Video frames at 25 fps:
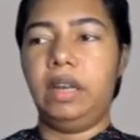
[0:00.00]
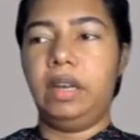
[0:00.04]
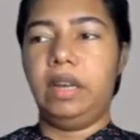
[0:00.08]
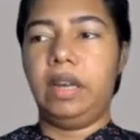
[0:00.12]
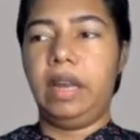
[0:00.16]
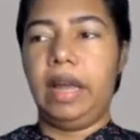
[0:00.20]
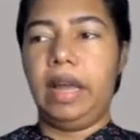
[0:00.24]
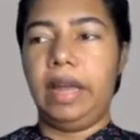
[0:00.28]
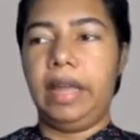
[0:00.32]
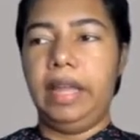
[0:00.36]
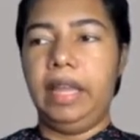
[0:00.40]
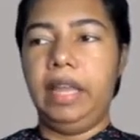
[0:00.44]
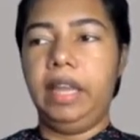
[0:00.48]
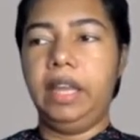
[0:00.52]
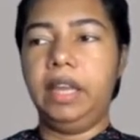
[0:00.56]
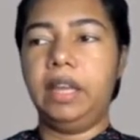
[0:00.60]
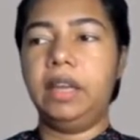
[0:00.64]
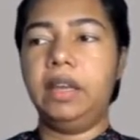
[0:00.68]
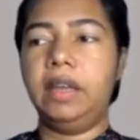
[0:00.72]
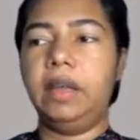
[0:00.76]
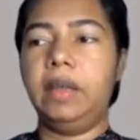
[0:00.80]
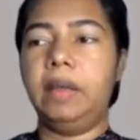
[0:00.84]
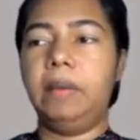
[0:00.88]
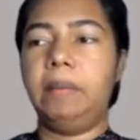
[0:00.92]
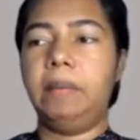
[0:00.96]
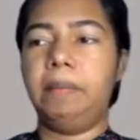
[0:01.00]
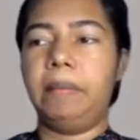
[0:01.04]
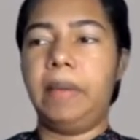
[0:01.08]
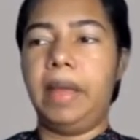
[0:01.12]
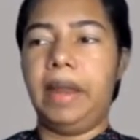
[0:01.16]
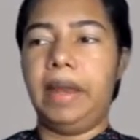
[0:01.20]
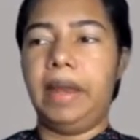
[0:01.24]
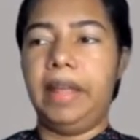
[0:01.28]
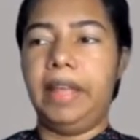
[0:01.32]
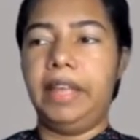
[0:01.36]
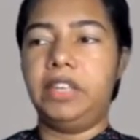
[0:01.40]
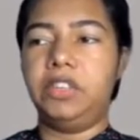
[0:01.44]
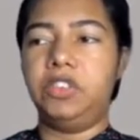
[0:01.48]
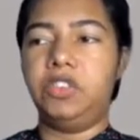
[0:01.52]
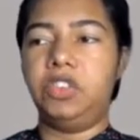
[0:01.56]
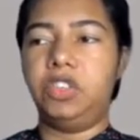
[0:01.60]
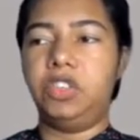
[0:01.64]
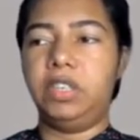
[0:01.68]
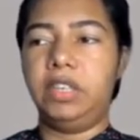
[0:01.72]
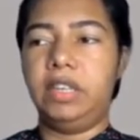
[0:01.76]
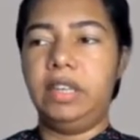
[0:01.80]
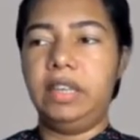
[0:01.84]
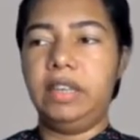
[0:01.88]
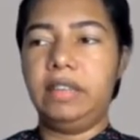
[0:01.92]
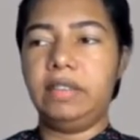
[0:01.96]
like
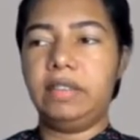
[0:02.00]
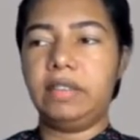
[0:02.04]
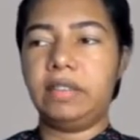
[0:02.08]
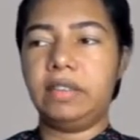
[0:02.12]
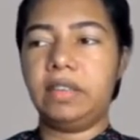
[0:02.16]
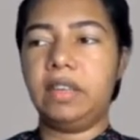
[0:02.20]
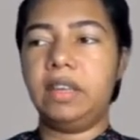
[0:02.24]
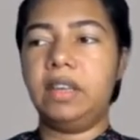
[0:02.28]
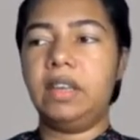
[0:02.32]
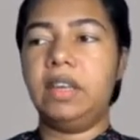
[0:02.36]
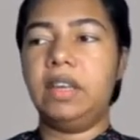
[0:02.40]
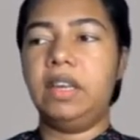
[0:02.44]
manage disk,